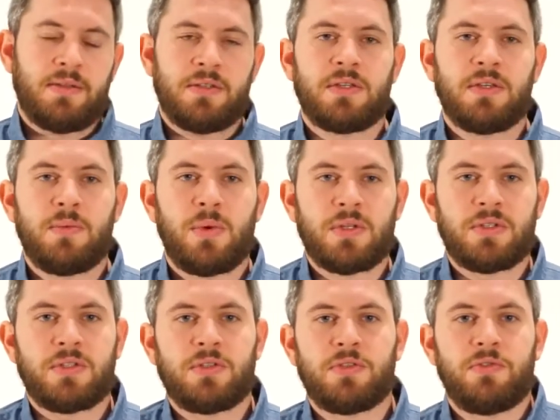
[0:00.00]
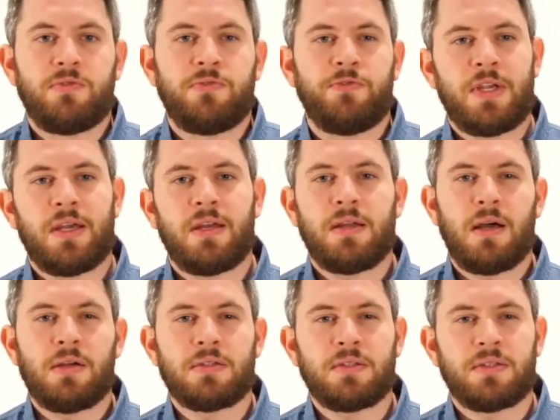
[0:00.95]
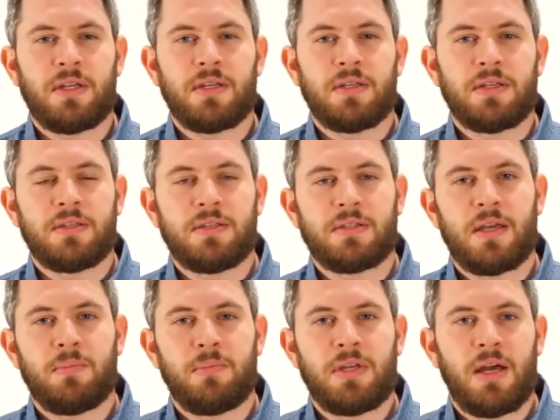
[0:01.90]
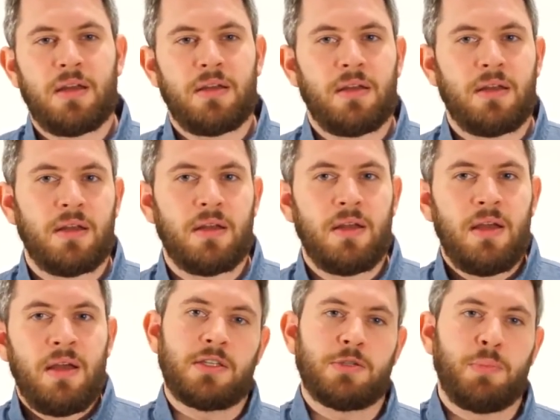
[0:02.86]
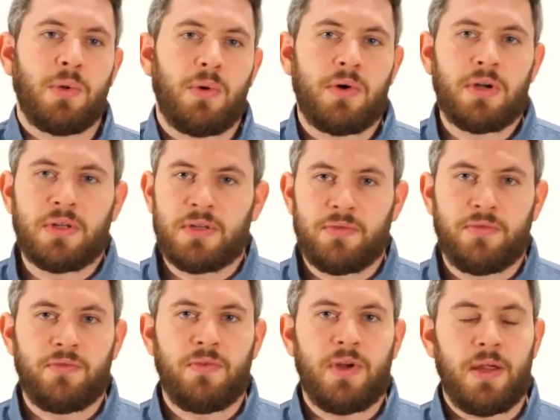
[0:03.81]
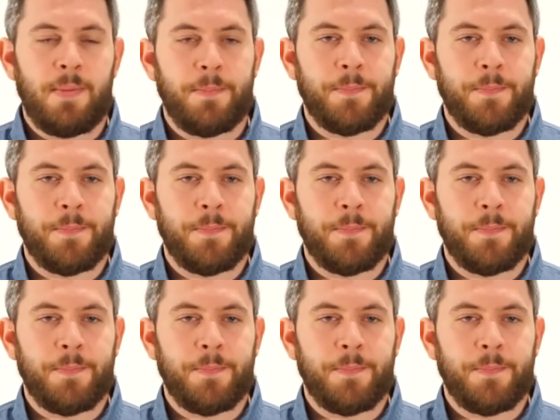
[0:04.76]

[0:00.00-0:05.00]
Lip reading: So they want to figure it out, and this can be done in an explorative way.